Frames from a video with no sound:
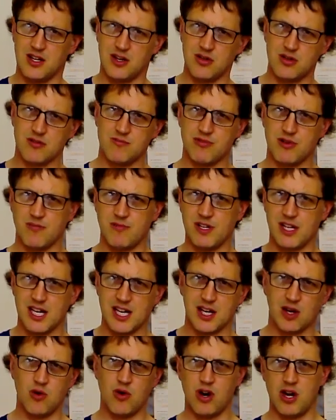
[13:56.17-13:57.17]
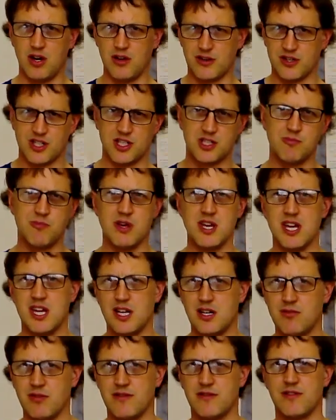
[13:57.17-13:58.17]
you can probably get quite a lot of speed
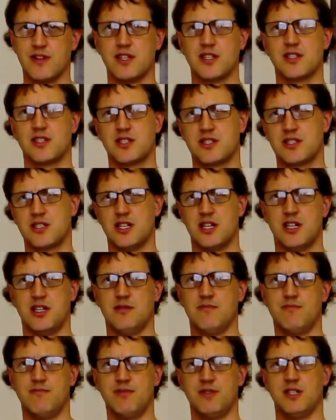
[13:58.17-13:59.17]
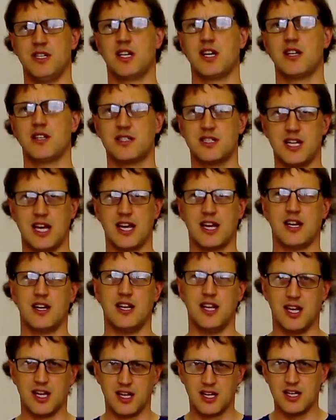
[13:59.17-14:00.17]
with this particular
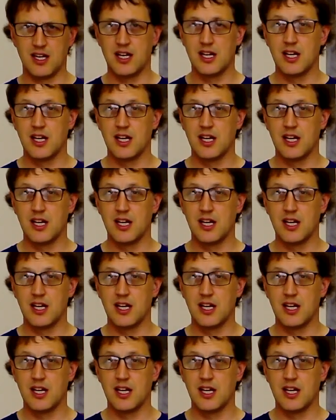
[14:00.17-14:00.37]
technique.